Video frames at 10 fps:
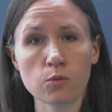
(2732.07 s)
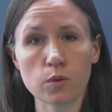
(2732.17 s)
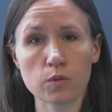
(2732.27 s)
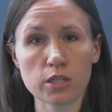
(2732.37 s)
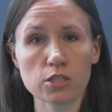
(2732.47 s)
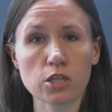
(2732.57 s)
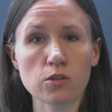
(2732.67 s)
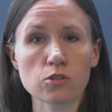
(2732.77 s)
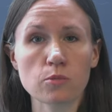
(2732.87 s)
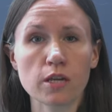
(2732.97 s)
We will
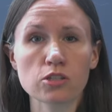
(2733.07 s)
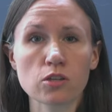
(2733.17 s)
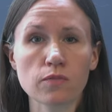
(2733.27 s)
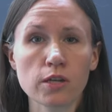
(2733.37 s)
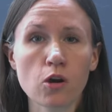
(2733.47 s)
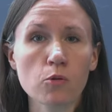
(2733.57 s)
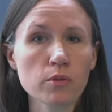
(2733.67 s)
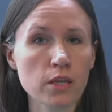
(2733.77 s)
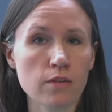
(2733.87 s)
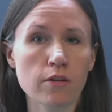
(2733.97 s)
continue to make Giphy
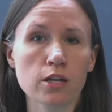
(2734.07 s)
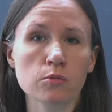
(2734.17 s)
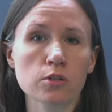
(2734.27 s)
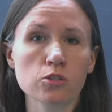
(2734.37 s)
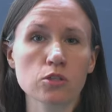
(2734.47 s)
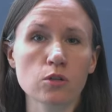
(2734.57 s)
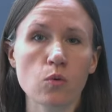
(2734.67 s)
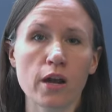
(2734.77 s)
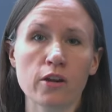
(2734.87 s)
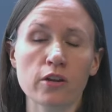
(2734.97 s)
openly available to the
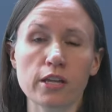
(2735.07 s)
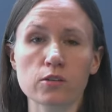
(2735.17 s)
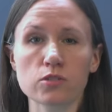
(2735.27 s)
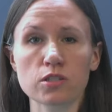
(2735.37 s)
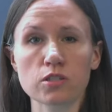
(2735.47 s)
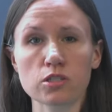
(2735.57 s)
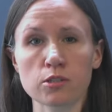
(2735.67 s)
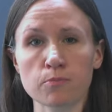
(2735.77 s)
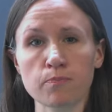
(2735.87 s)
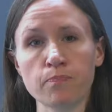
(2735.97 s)
wider ecosystem."